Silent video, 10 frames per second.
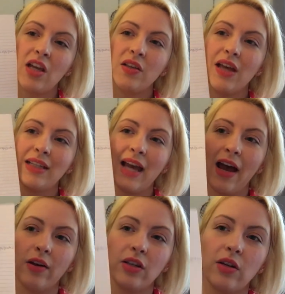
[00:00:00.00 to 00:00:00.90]
So that's
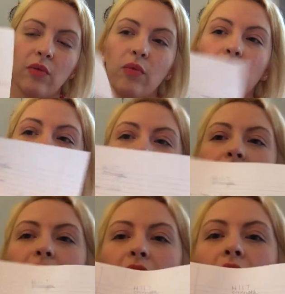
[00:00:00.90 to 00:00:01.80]
how you can
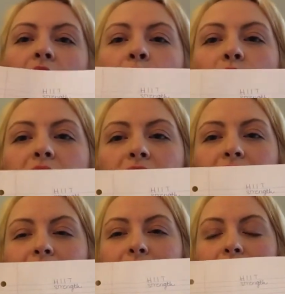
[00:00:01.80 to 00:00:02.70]
really break
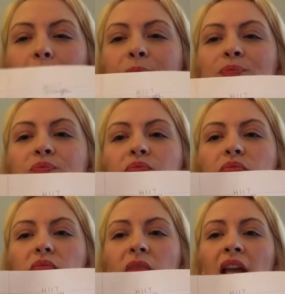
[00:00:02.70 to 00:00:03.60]
this down.
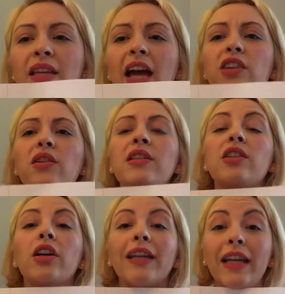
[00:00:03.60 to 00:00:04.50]
Now you can
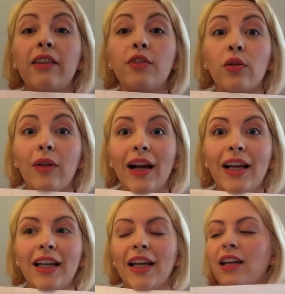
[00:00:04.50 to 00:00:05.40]
start getting
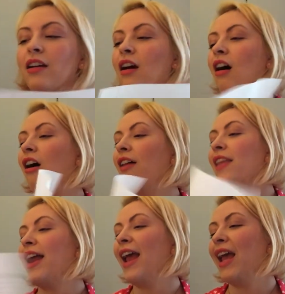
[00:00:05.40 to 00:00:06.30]
variety on
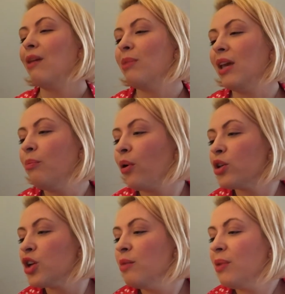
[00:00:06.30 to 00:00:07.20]
that A, B
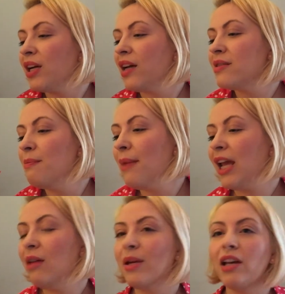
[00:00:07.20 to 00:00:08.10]
portion, because
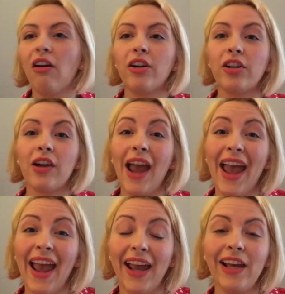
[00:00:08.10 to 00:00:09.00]
maybe on your
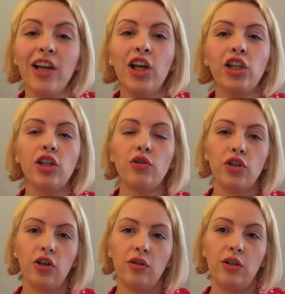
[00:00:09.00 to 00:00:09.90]
A, you
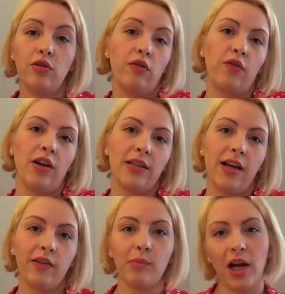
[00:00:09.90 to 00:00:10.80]
choose to do the front side
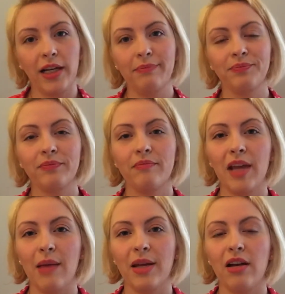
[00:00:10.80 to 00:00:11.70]
of your body.
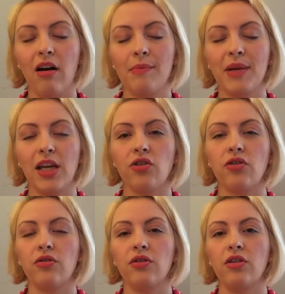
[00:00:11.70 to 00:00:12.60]
Maybe on B, you
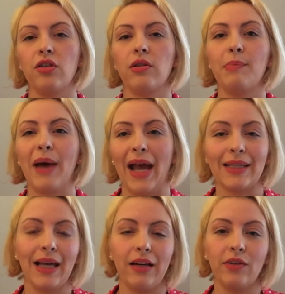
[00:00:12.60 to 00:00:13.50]
choose to do the back
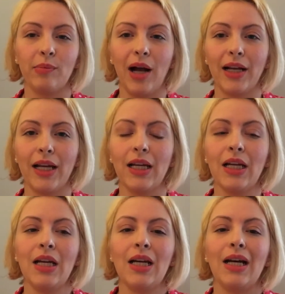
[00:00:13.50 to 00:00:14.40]
side of your body.
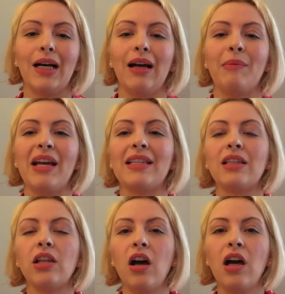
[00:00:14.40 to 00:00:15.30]
As
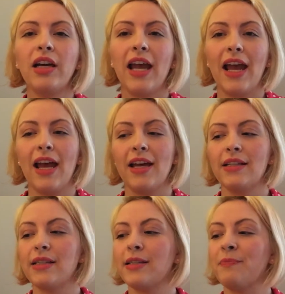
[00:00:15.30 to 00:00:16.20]
long
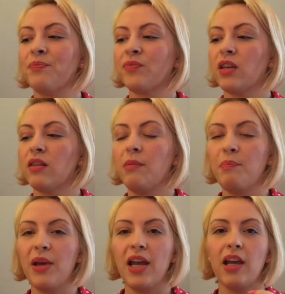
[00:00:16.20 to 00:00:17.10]
as the
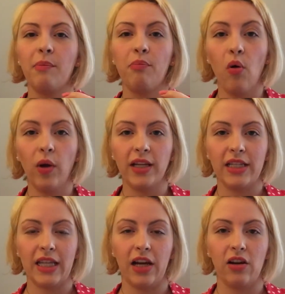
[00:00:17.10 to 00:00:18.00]
big point
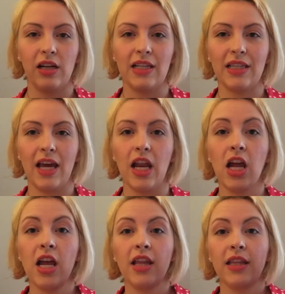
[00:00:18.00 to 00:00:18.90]
there is that
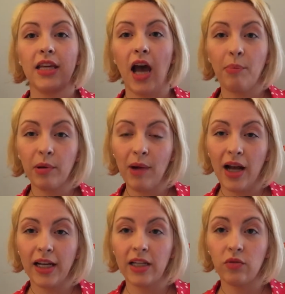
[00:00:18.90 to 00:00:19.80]
the upper
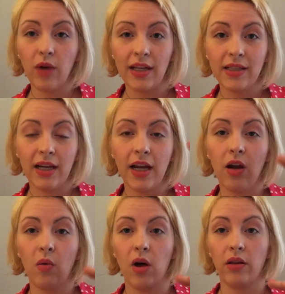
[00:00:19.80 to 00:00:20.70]
body is
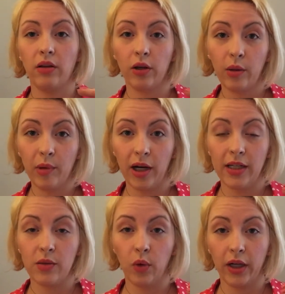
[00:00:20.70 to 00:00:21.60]
resting while the lower body
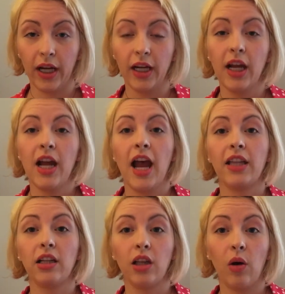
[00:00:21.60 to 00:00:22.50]
is working,
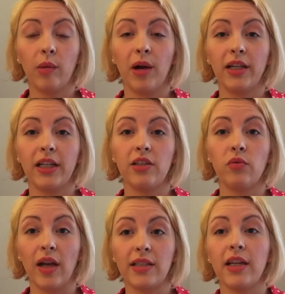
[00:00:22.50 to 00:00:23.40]
and the lower body is
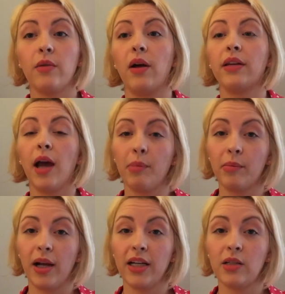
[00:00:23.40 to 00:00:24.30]
resting while the upper
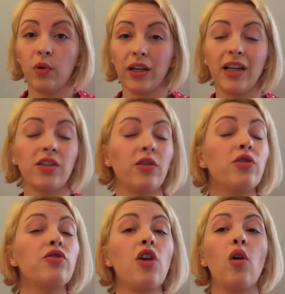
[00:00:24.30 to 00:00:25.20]
body is working. So
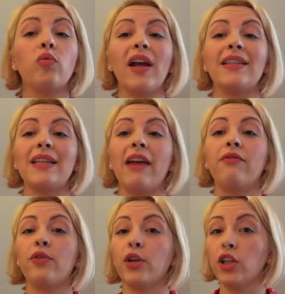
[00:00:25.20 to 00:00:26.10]
there's no rest time
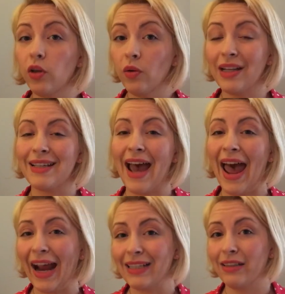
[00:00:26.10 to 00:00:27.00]
for you, it's
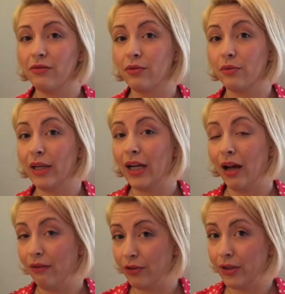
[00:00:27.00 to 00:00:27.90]
active
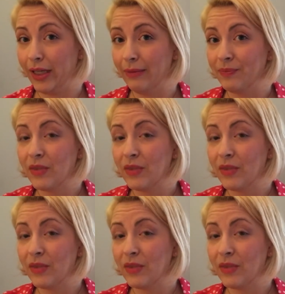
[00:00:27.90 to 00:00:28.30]
recovery.